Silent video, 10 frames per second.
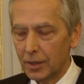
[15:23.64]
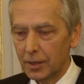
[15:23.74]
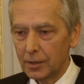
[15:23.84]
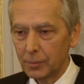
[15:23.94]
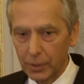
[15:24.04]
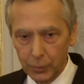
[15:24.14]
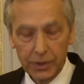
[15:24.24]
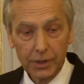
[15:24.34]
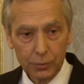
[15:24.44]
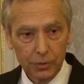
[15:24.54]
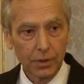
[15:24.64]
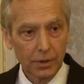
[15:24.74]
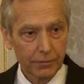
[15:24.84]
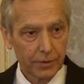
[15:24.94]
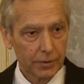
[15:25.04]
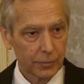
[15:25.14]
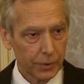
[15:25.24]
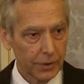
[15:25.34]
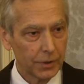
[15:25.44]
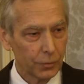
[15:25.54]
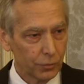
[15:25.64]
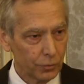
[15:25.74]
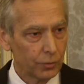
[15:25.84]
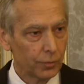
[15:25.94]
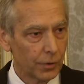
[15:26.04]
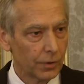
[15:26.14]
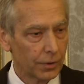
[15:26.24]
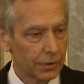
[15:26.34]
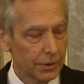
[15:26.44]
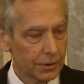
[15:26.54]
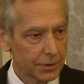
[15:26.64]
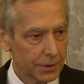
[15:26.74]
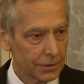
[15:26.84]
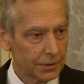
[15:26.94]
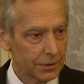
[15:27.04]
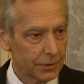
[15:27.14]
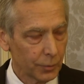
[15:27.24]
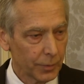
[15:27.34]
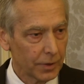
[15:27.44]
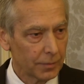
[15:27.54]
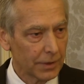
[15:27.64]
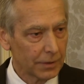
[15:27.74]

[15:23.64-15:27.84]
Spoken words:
but we need to deliver. We need to do more than just to meet.